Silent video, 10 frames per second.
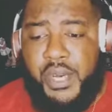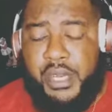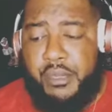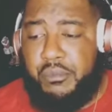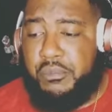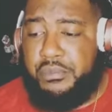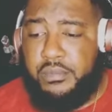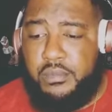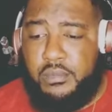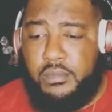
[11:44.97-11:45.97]
But
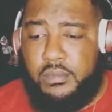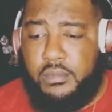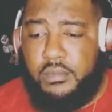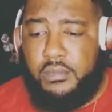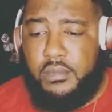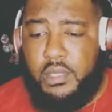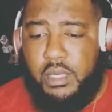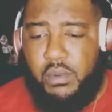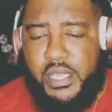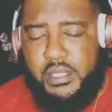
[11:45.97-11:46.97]

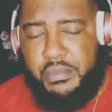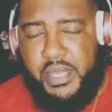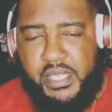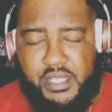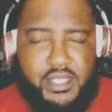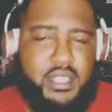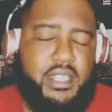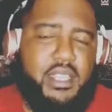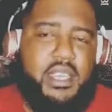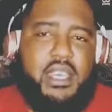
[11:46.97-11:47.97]
rest in
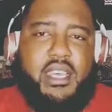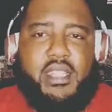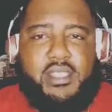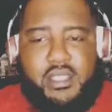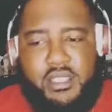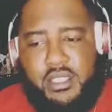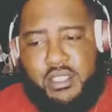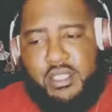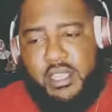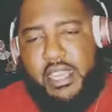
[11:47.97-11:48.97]
peace
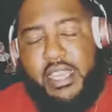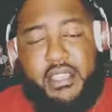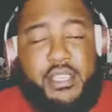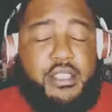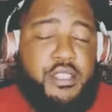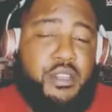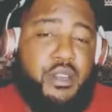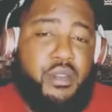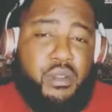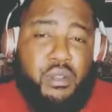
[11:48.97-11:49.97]
to the
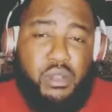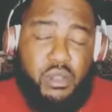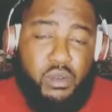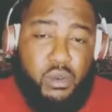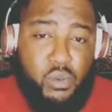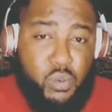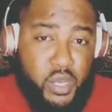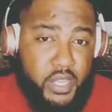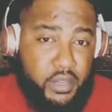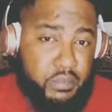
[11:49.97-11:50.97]
ancestor,
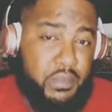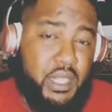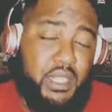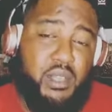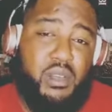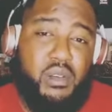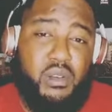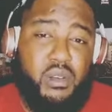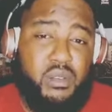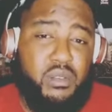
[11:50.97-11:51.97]
William
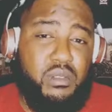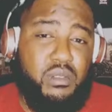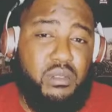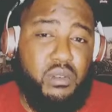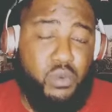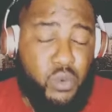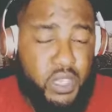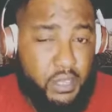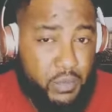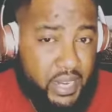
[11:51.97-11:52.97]

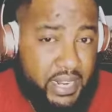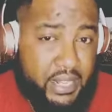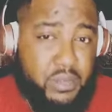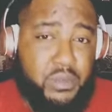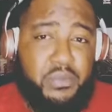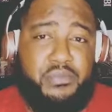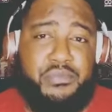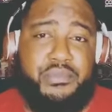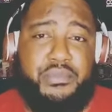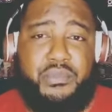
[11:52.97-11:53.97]
Willie Brown.
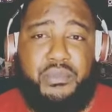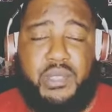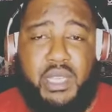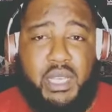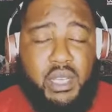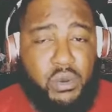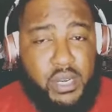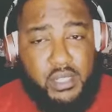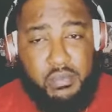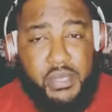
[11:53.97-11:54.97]

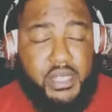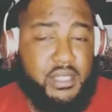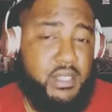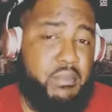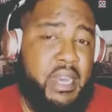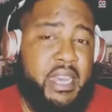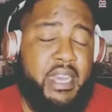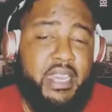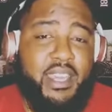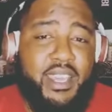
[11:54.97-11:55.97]
Rest in peace to
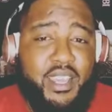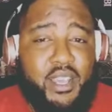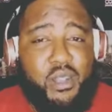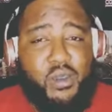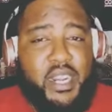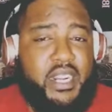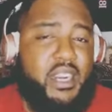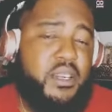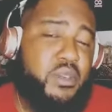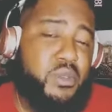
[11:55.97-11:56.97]
my grand
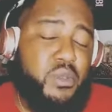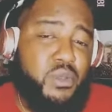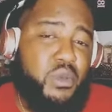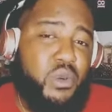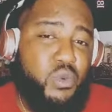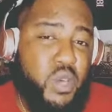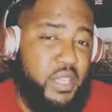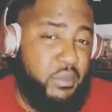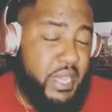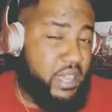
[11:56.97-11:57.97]
uncle,
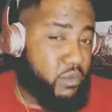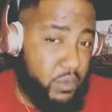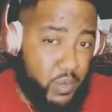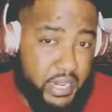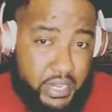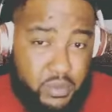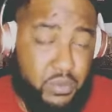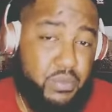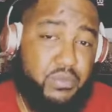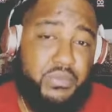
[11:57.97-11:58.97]
William Henry Brown.